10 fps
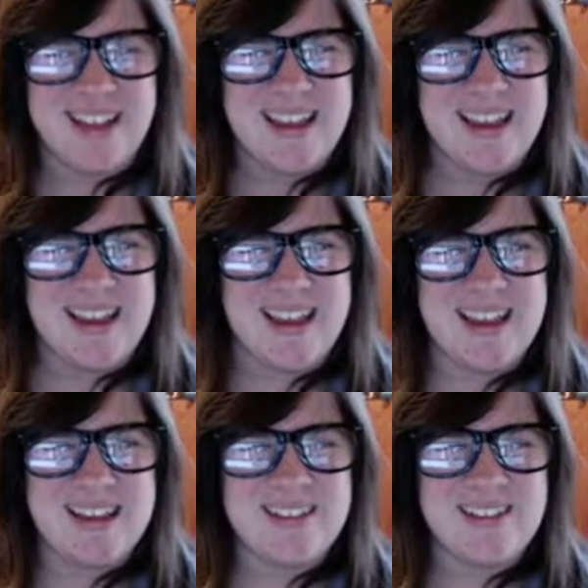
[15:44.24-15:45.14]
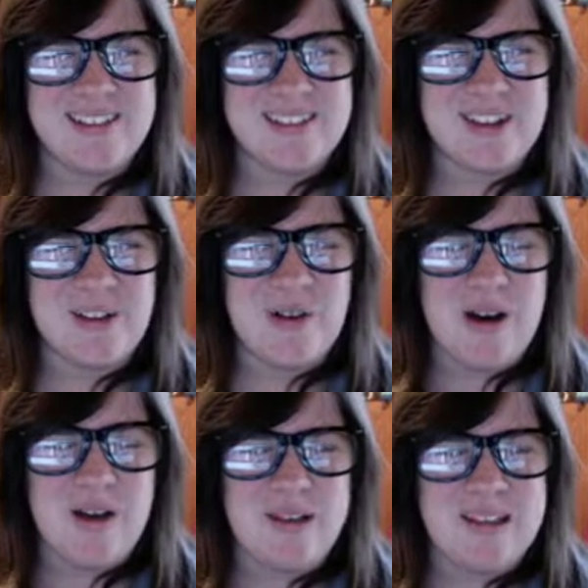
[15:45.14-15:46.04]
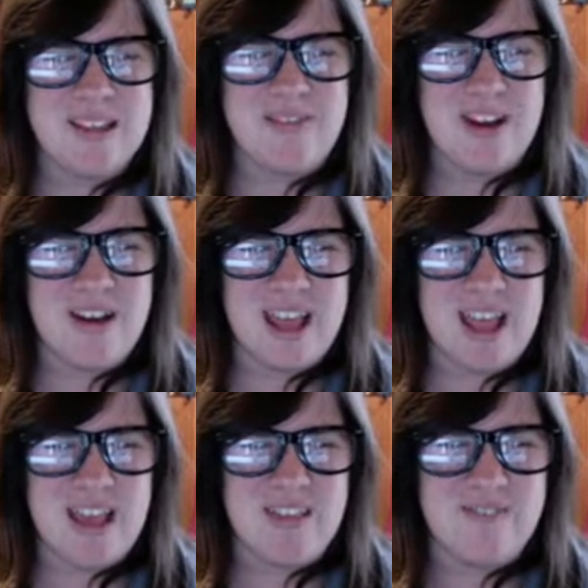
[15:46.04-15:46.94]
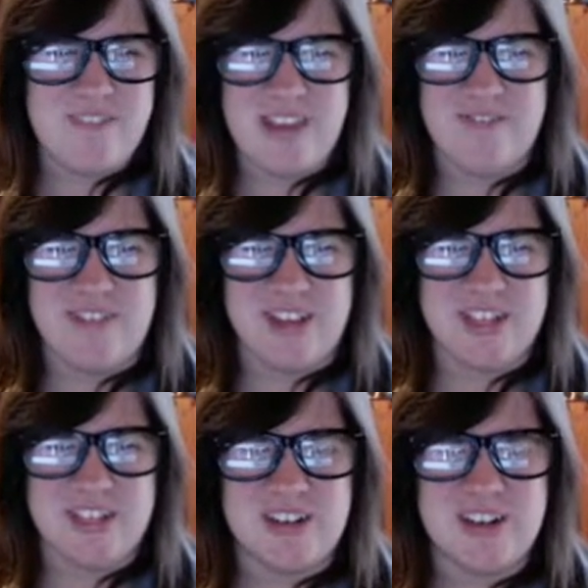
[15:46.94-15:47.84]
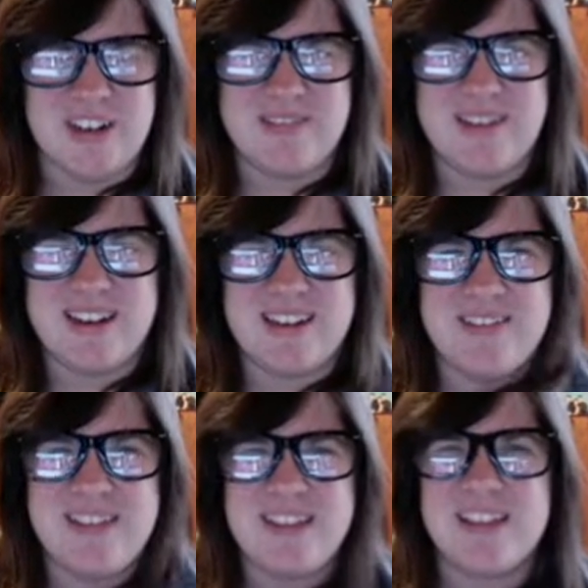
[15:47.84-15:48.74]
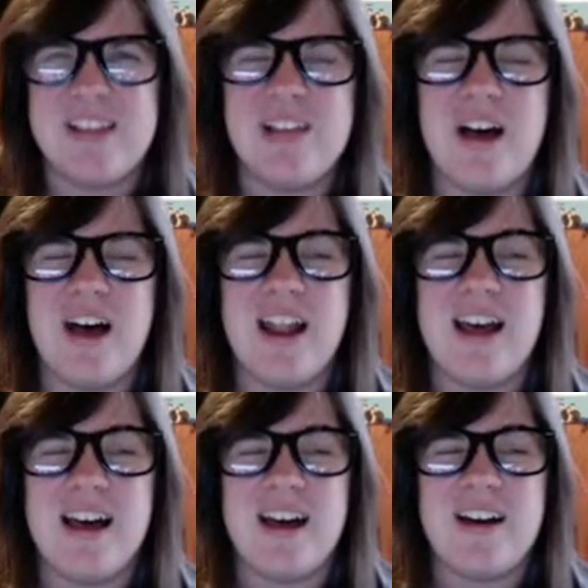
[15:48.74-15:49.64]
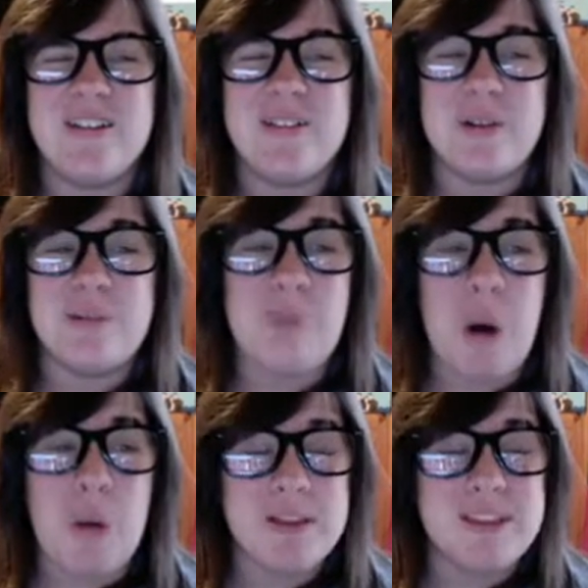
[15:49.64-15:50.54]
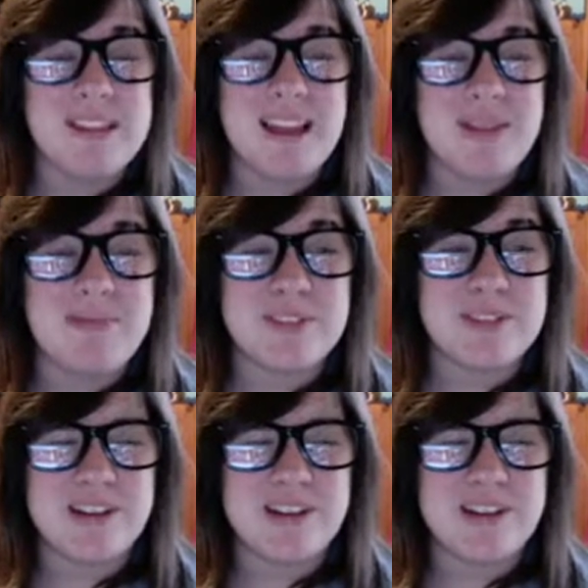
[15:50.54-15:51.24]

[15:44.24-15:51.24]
and also on my Davion and fanfiction. Oh man, this is a lot of uh, good moments in that episode. I